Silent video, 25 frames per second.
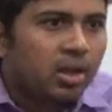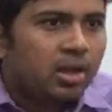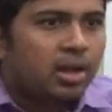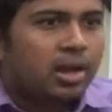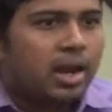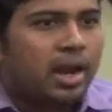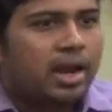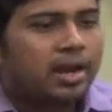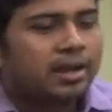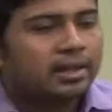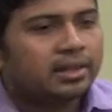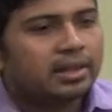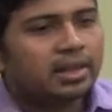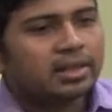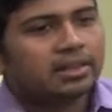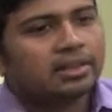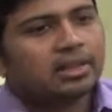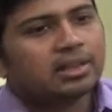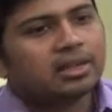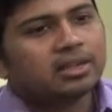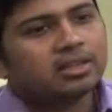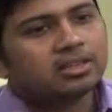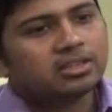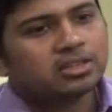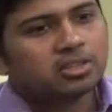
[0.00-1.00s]
And then
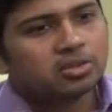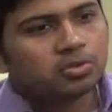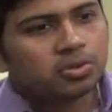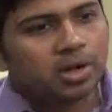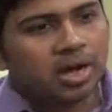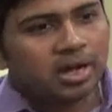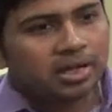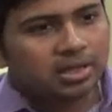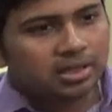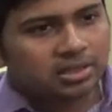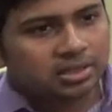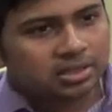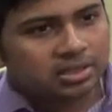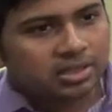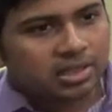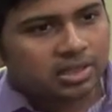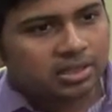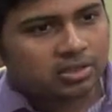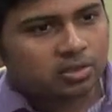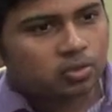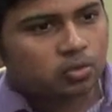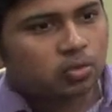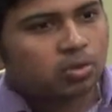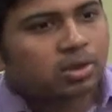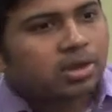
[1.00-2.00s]
there is United
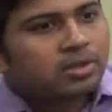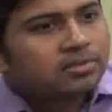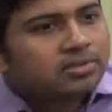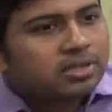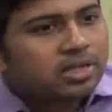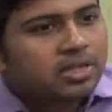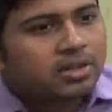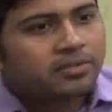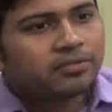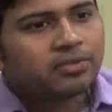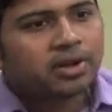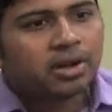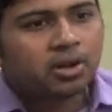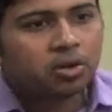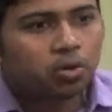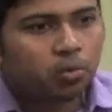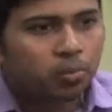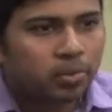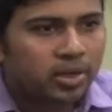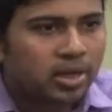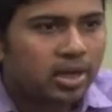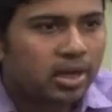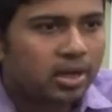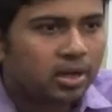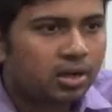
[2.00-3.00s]
States who gives a different
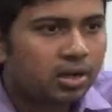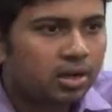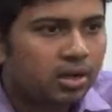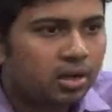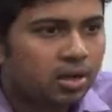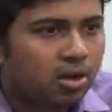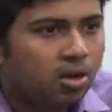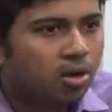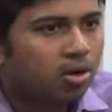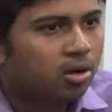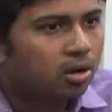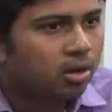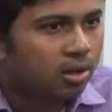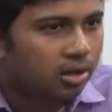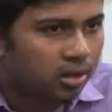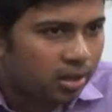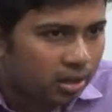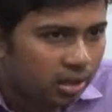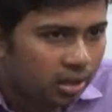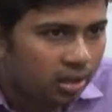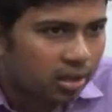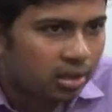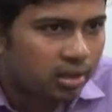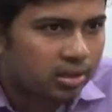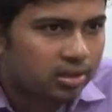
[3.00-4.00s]
opinion on
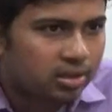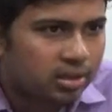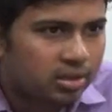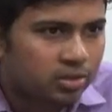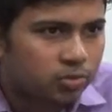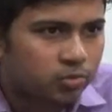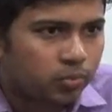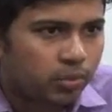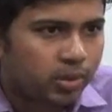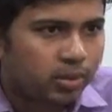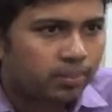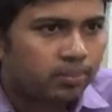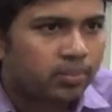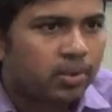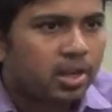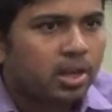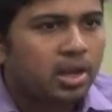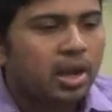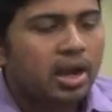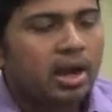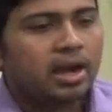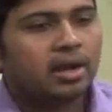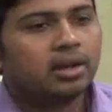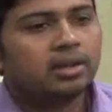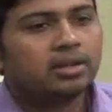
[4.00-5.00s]
this one.
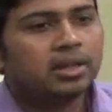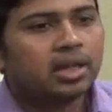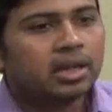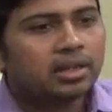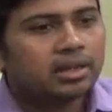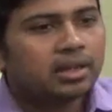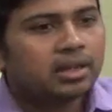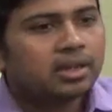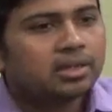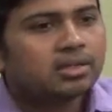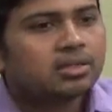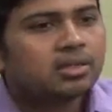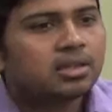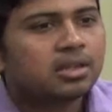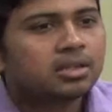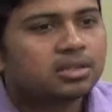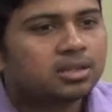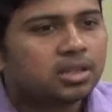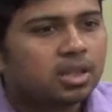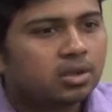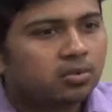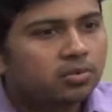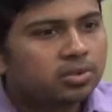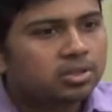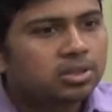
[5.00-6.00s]
And then there is
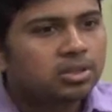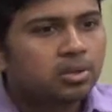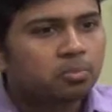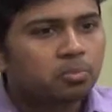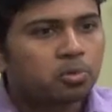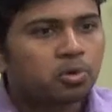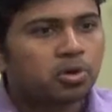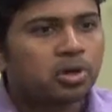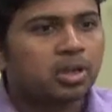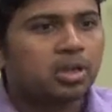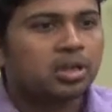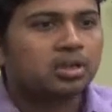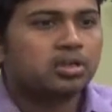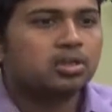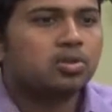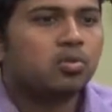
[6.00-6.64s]
Russia who is supporting us.